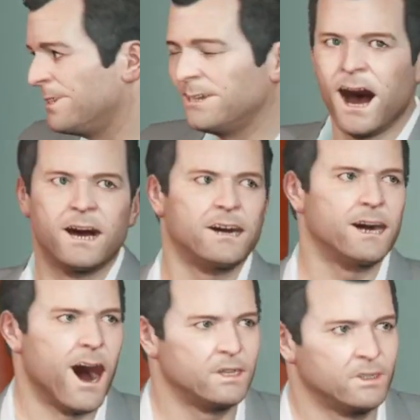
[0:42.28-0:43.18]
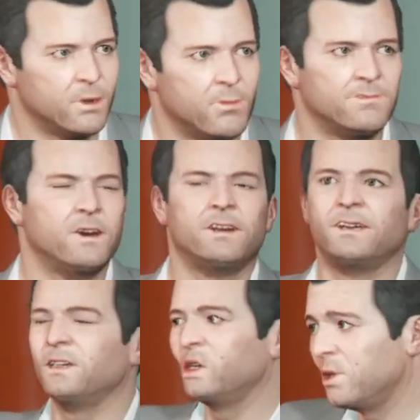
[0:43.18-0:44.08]
Stay in character as long as
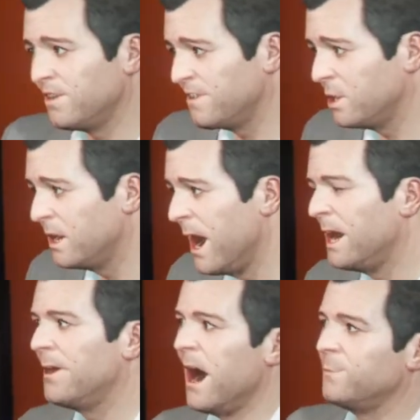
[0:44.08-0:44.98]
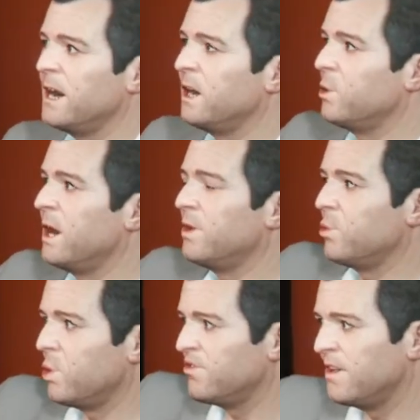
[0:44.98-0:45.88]
it's useful, then make your way to the
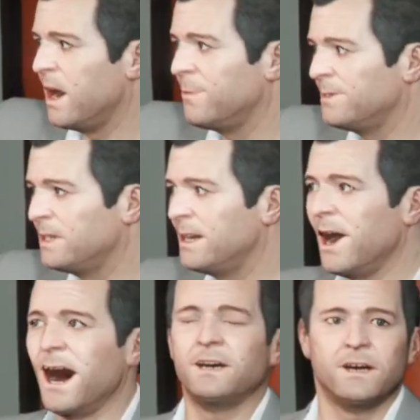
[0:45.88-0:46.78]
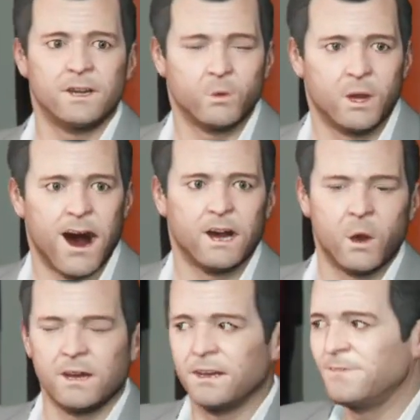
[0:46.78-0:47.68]
rooftops. I'll get on the
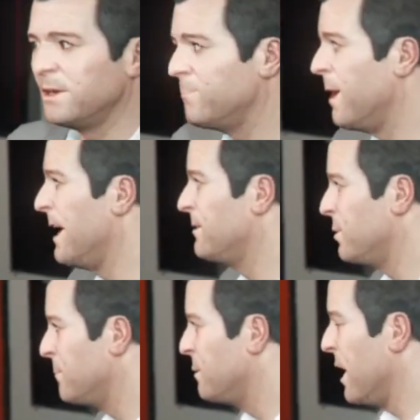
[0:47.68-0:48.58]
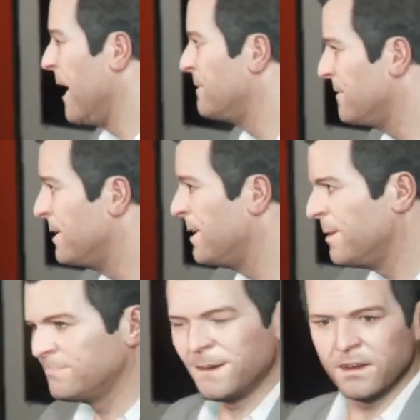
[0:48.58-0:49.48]
radio and give you a path to the prof.
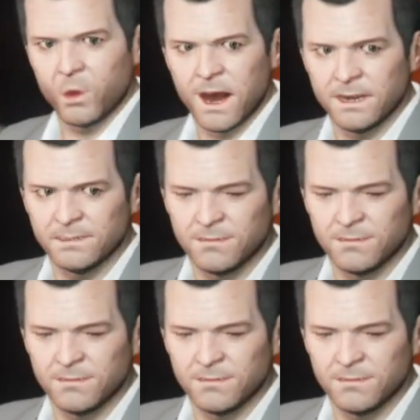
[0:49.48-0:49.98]
Meanwhile,